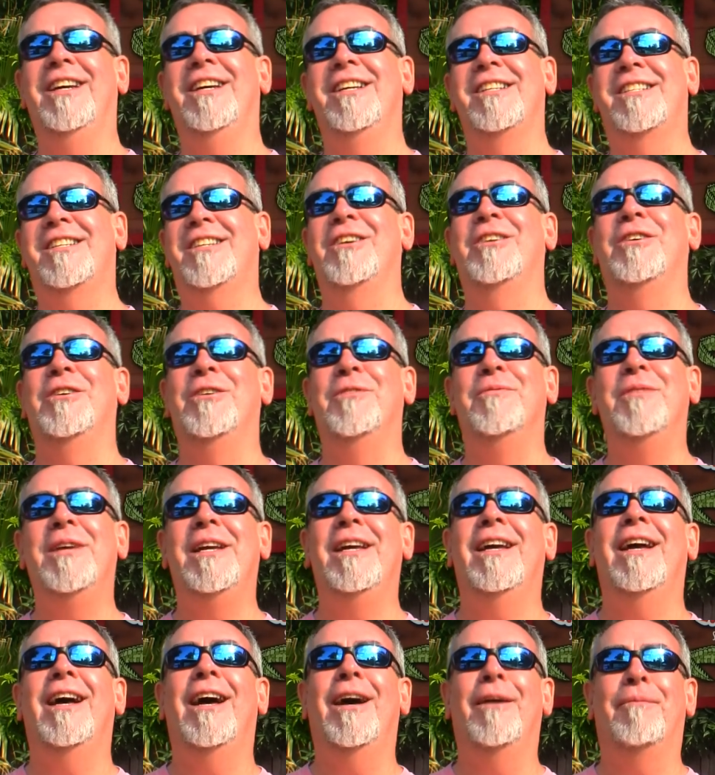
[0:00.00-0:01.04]
It's gonna
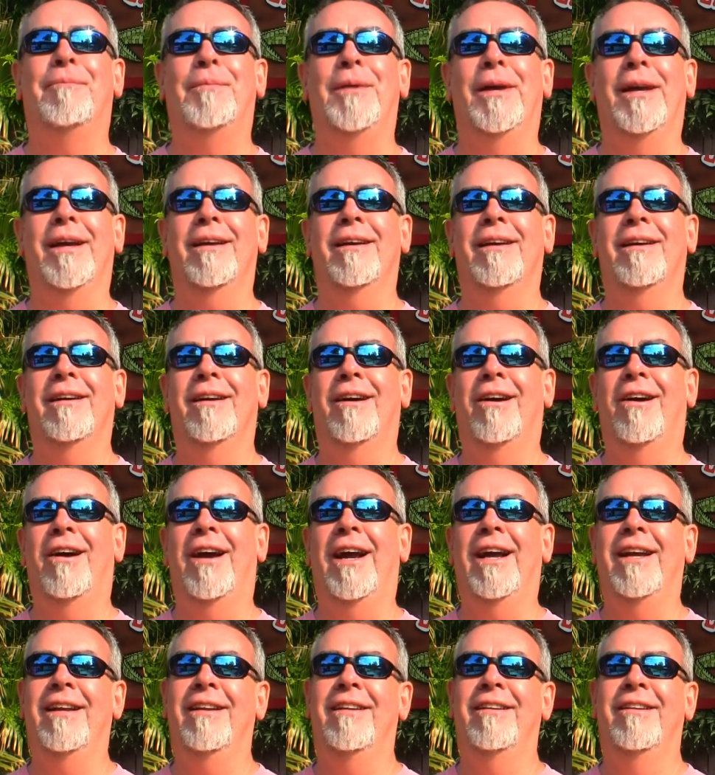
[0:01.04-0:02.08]
be epic. All
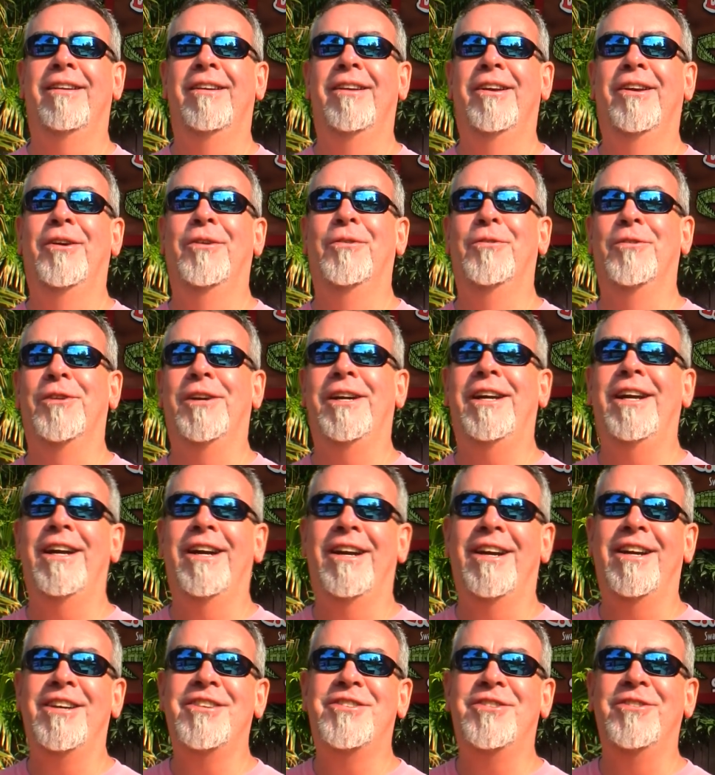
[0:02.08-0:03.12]
right, we're
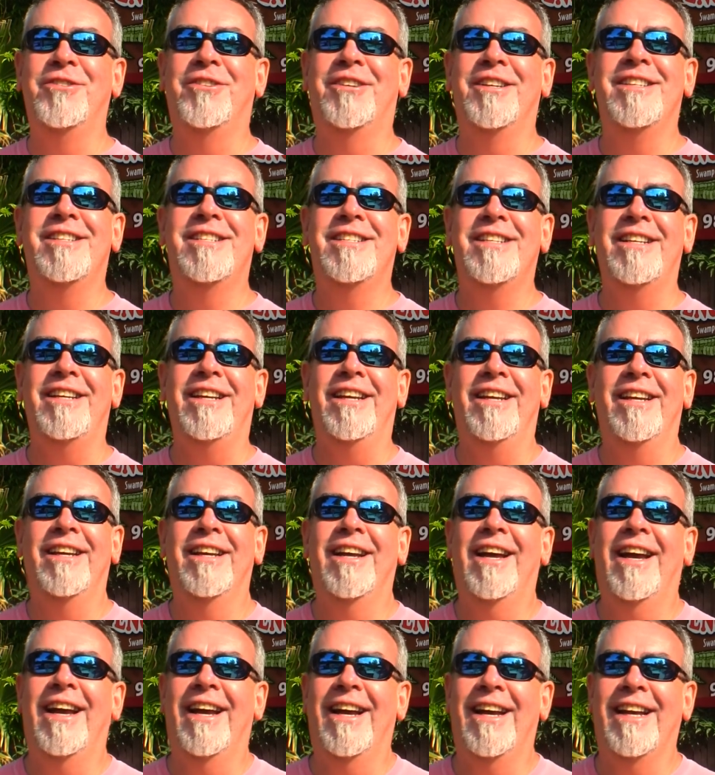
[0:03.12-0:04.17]
here, as you can see,
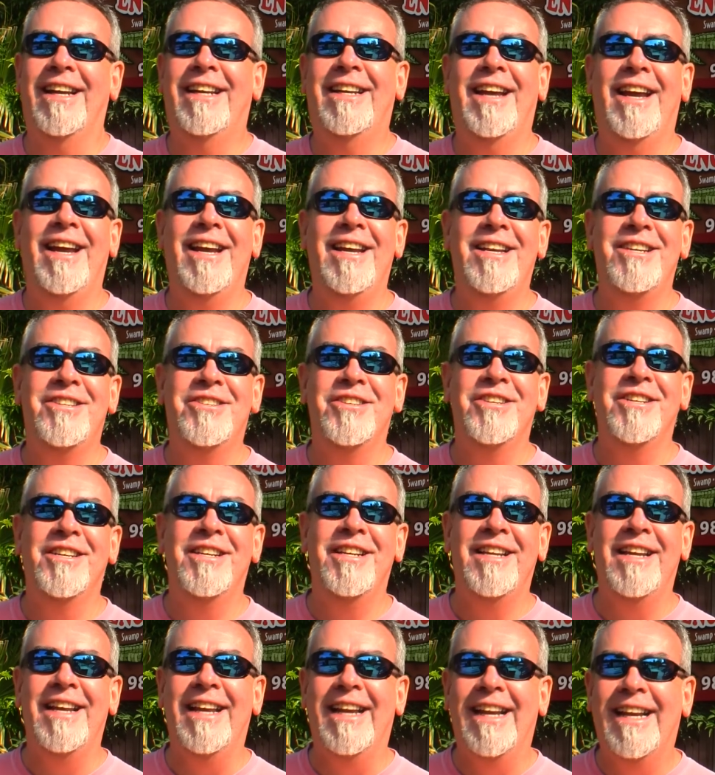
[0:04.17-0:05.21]
at Cajun
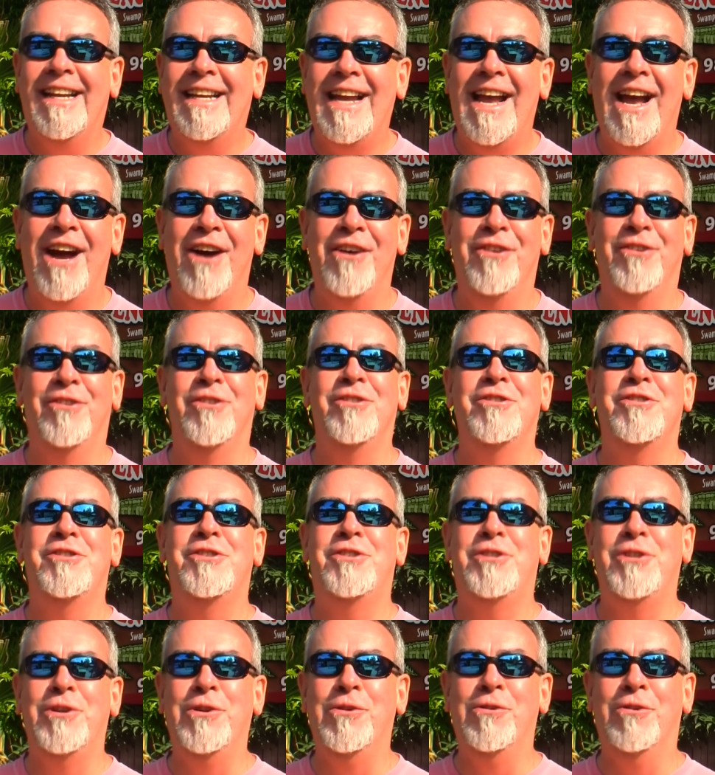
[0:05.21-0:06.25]
Encounters
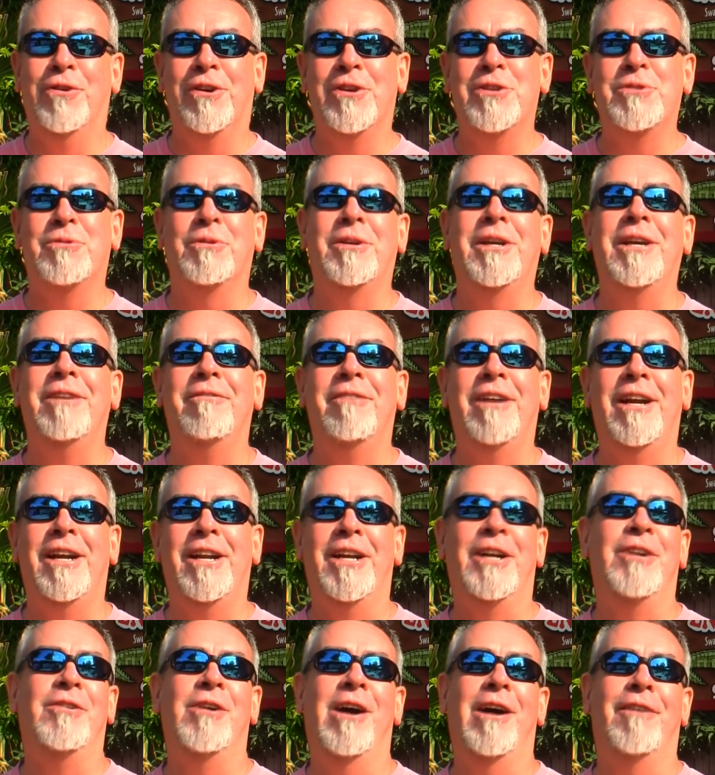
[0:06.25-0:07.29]
Tours. We're getting ready
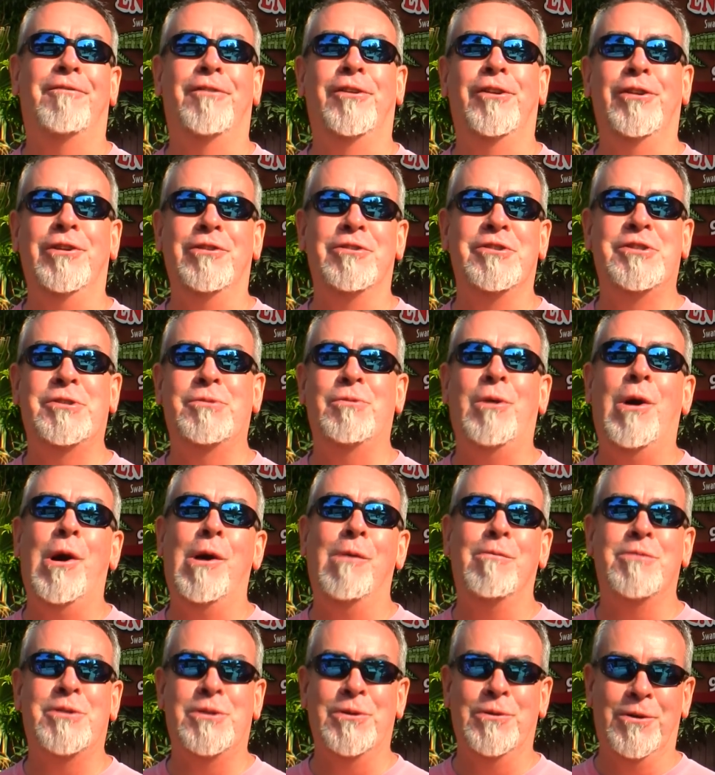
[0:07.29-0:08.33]
to go out for a little
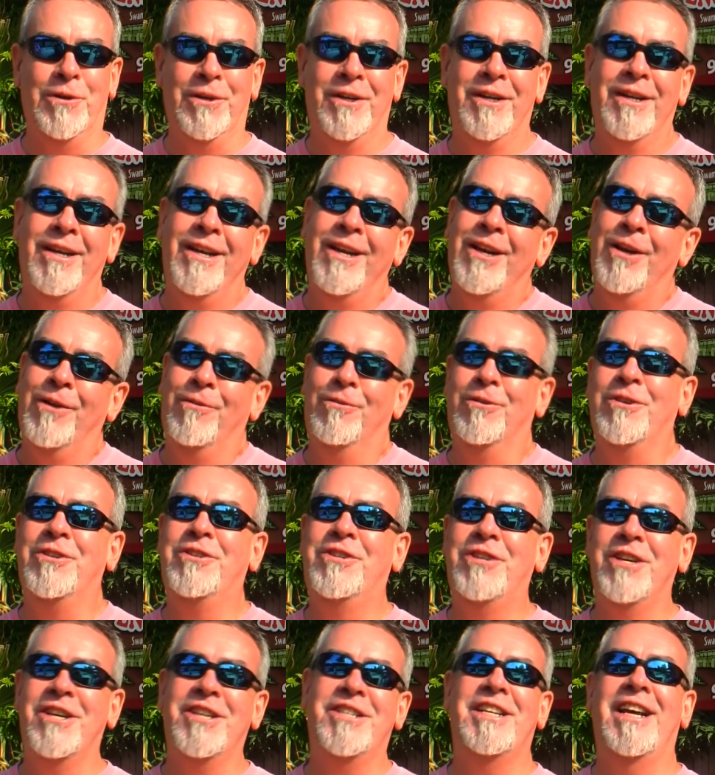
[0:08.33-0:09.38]
swamp tour. We're
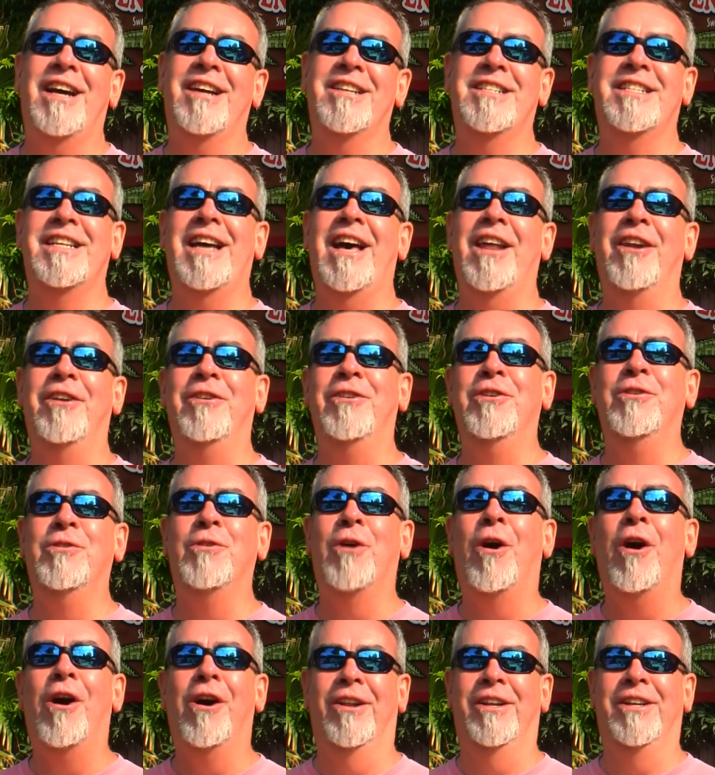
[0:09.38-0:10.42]
just outside of New
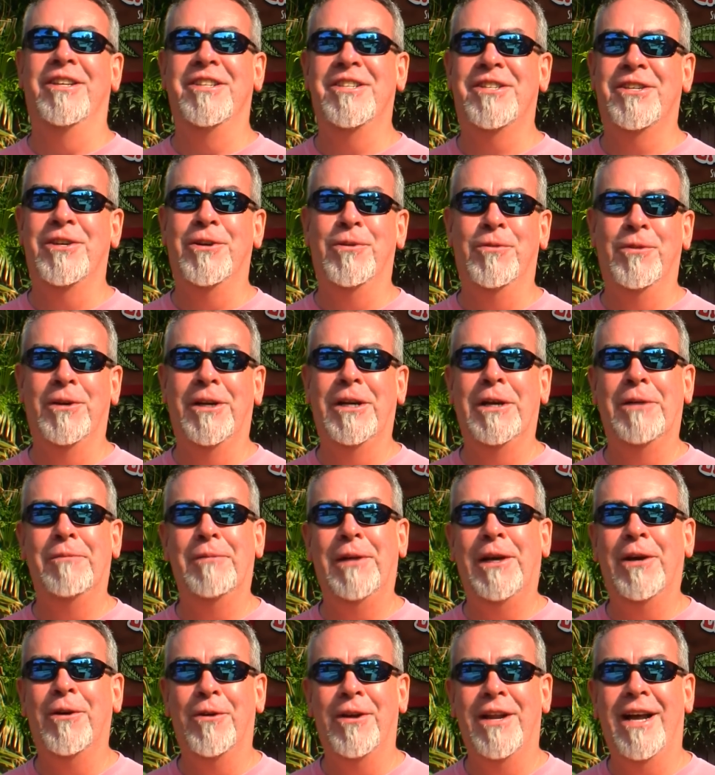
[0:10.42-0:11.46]
Orleans, so we're going to
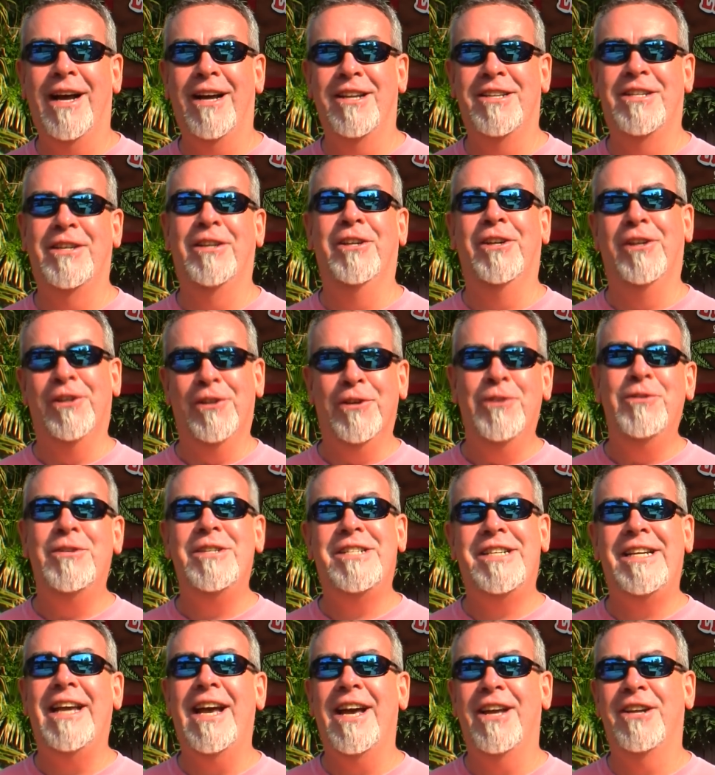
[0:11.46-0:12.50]
be going out to the
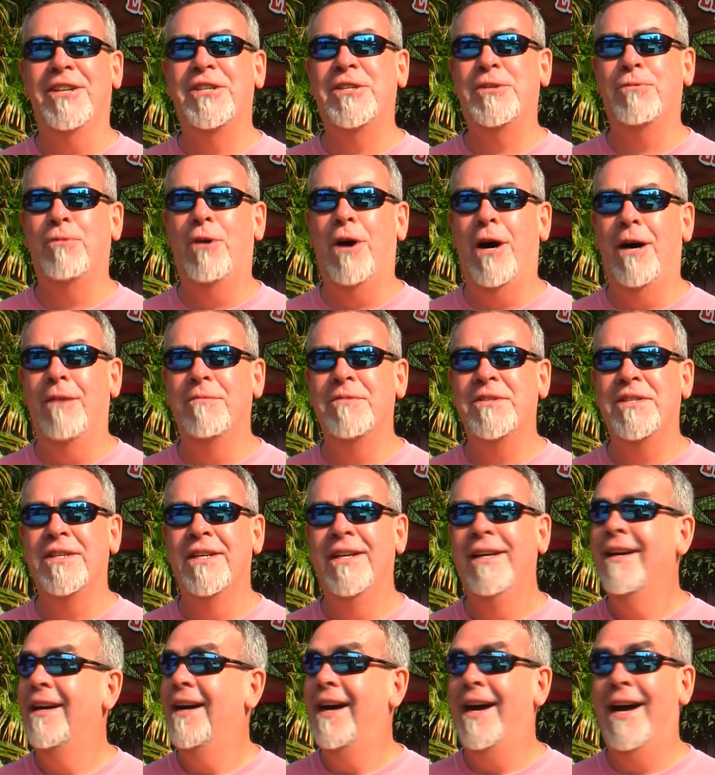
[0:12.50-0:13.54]
Louisiana swamps.
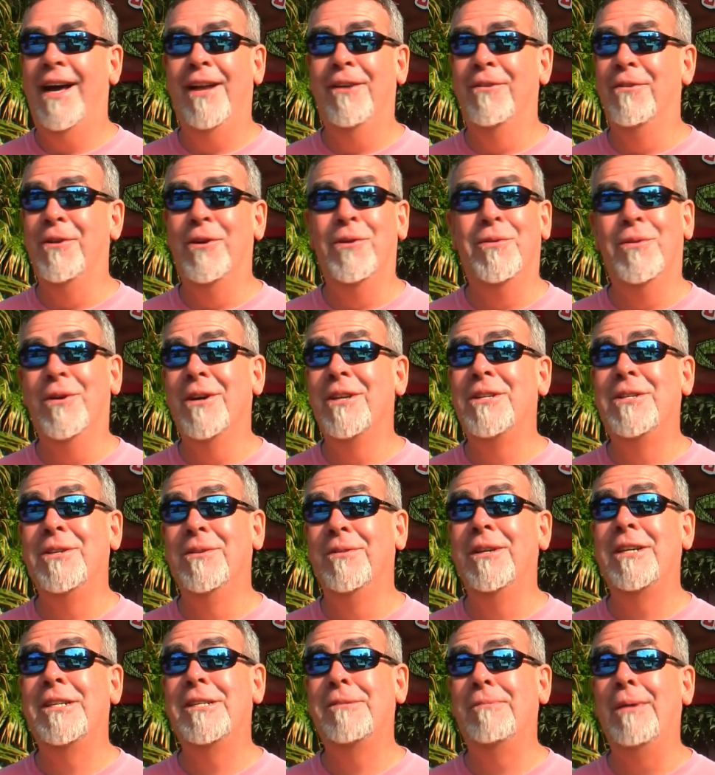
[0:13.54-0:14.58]
I don't know what to
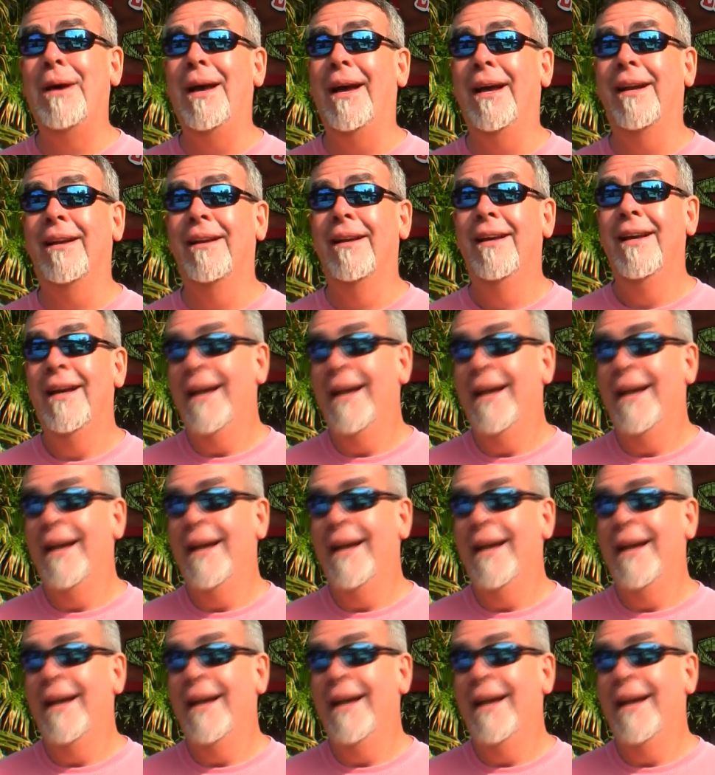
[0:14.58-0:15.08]
expect.